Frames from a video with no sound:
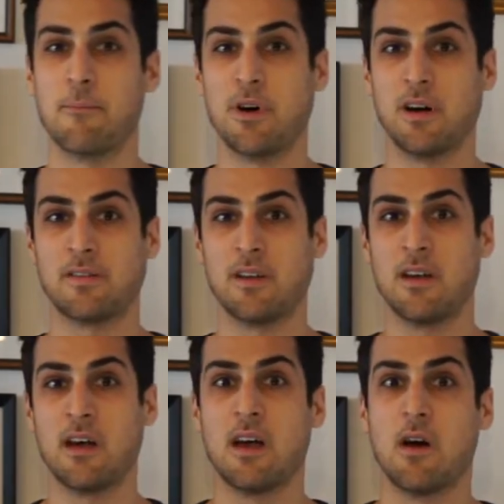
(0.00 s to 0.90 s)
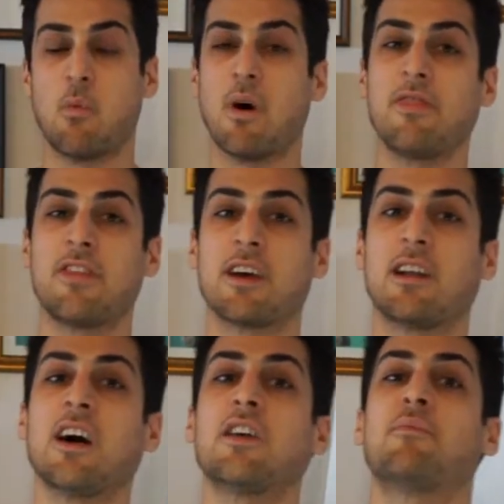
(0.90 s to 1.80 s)
But one thing a
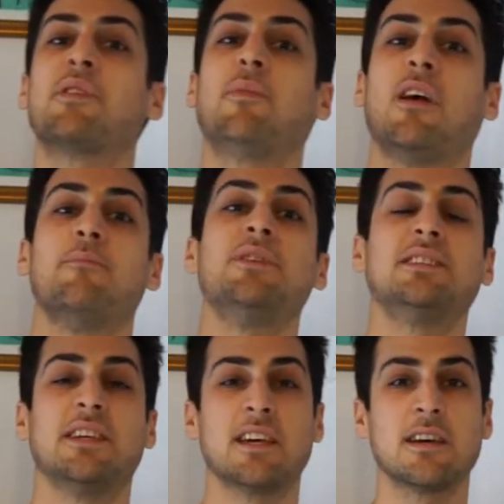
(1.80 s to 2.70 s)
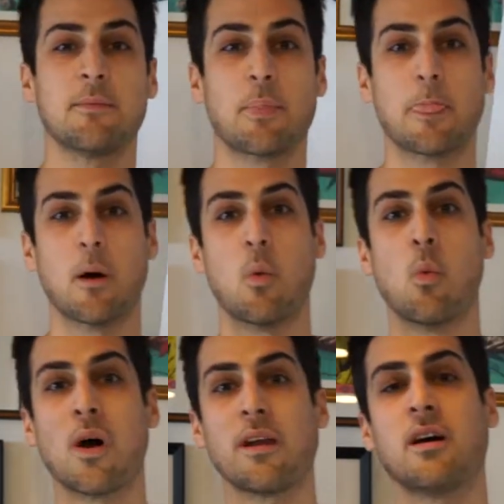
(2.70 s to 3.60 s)
lot of people are missing:
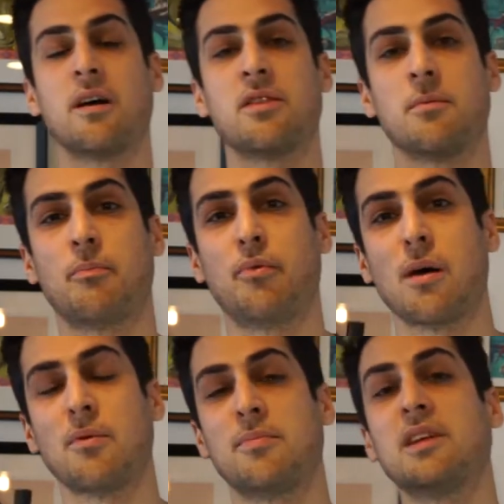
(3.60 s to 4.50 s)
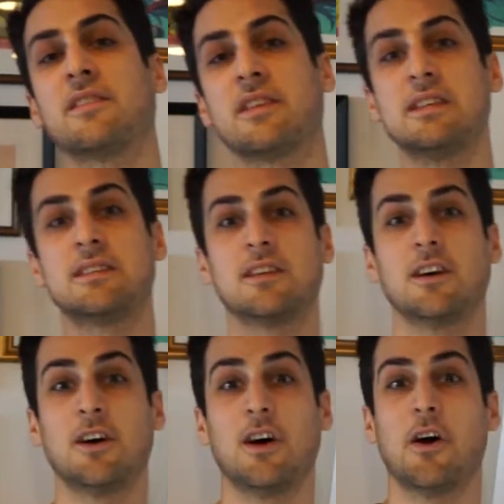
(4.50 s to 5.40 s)
what are the probabilities
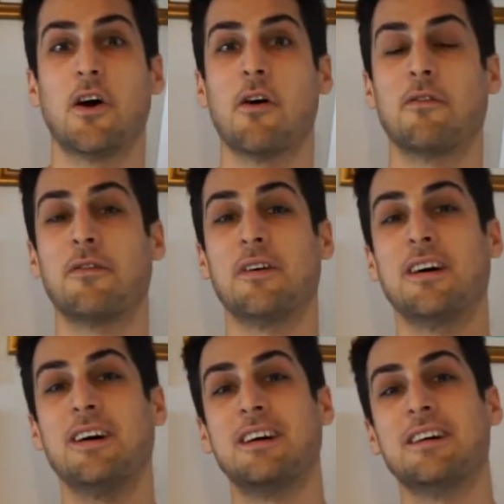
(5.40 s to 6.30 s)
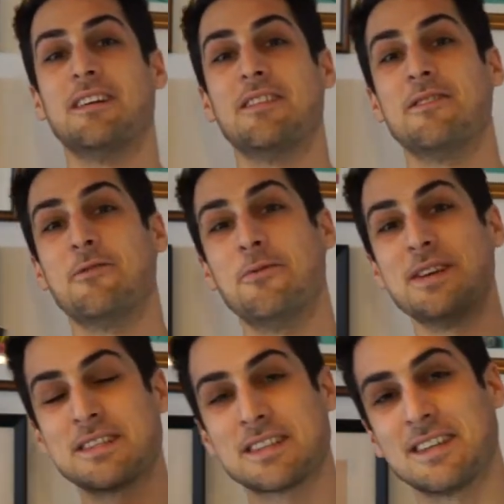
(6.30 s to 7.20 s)
of the
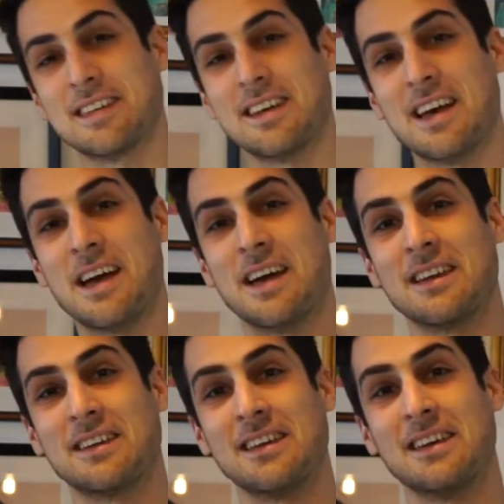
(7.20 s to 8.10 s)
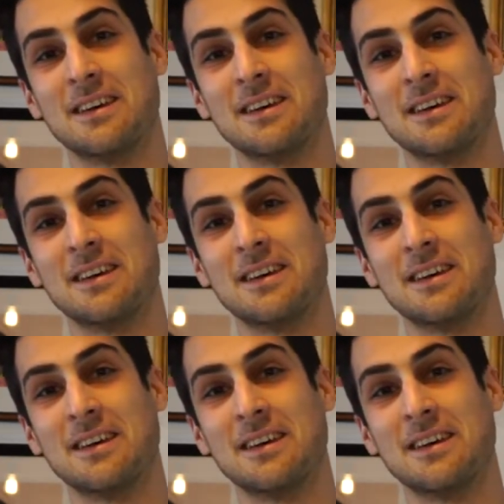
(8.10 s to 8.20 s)
risk, and